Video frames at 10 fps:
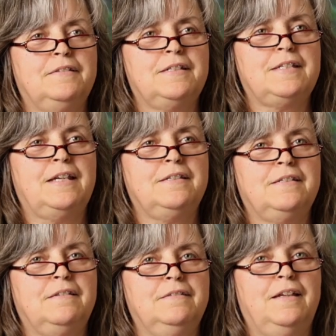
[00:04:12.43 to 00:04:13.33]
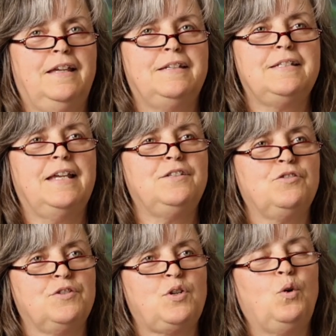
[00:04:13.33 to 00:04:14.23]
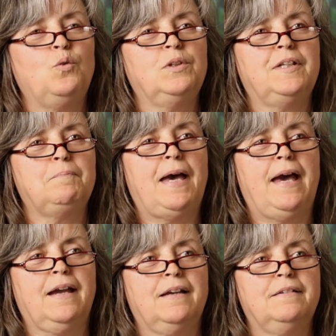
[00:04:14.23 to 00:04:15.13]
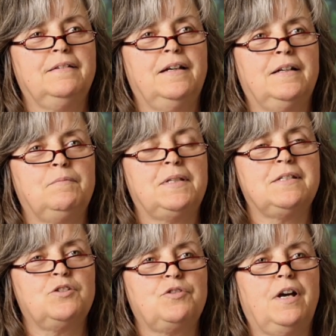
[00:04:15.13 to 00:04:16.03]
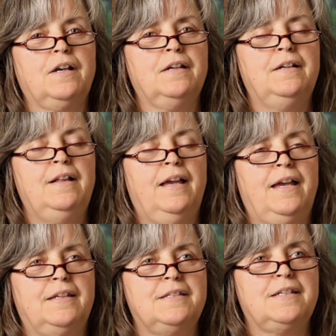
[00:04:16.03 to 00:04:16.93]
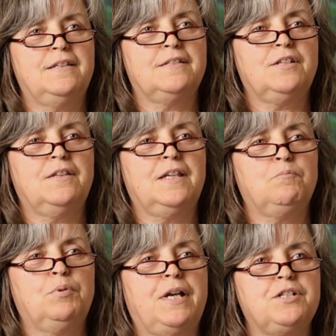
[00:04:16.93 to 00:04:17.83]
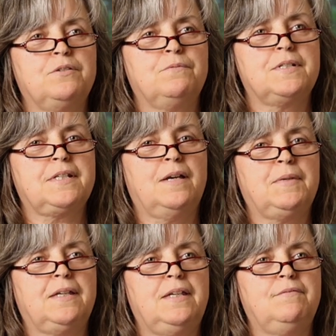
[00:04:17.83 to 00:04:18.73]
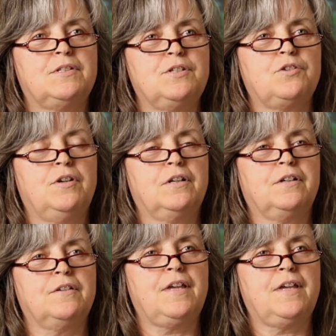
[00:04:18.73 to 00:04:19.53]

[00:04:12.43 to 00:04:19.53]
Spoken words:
Satan and his angels holding back his truck. And he said the impression was coming even stronger,